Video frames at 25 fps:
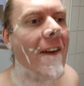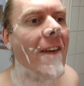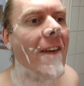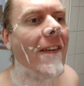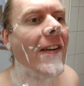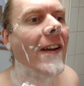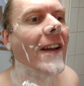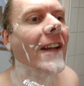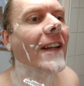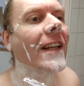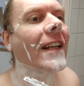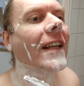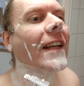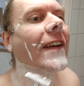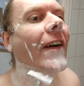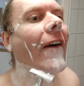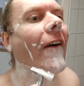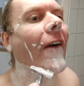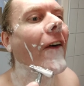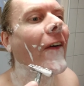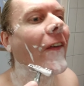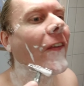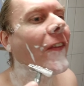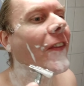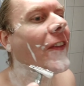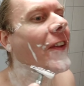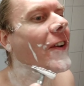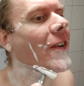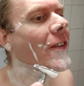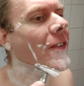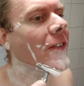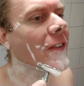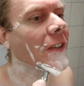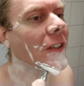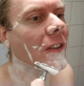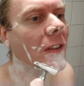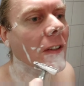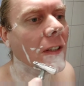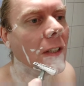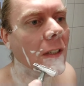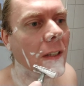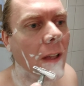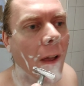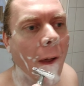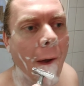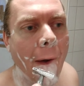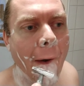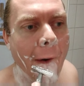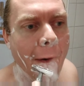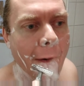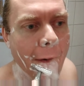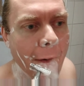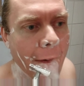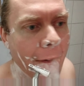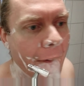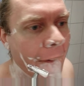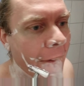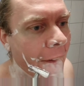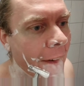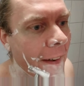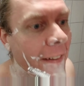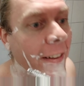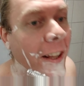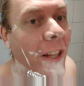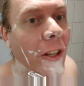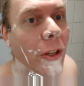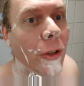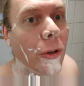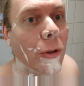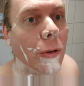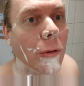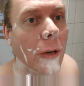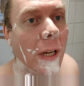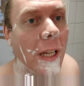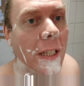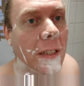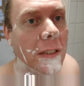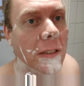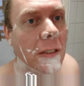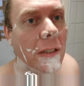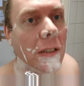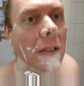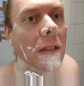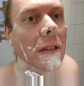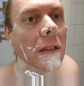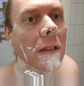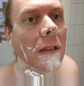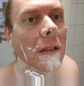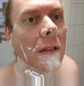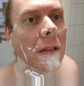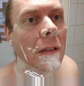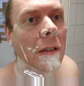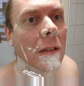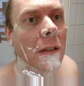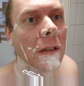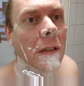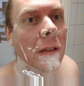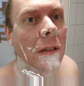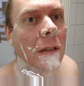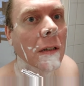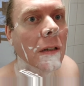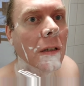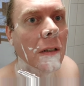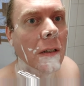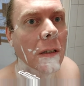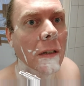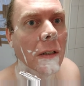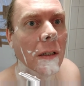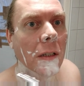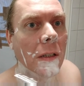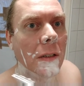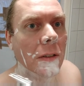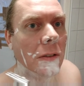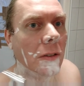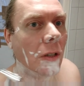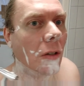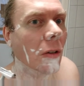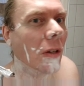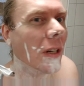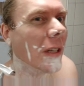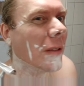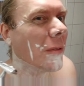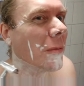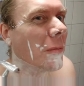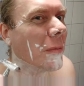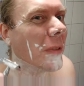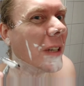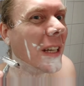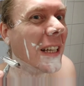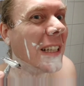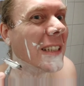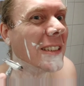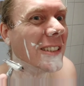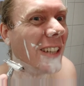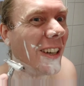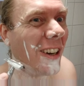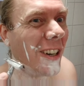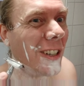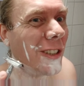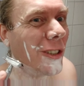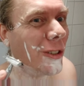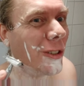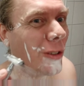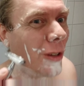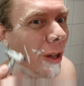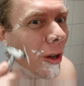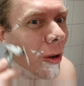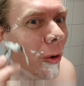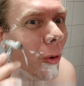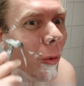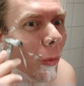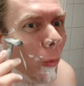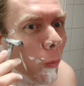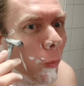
see a whole different curation. So, and it's hard to know